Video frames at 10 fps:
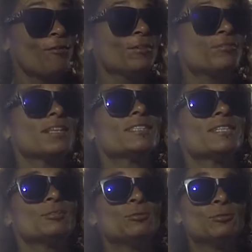refreshed
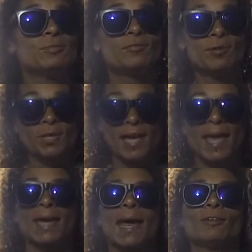and new before you
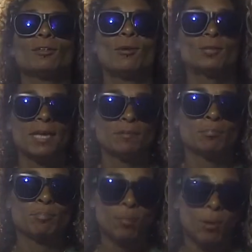head out on that
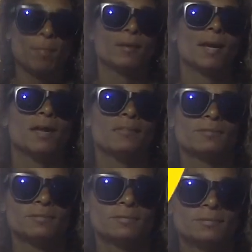proper dive.
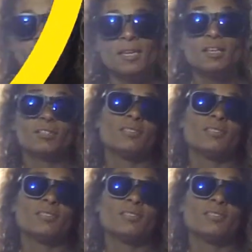So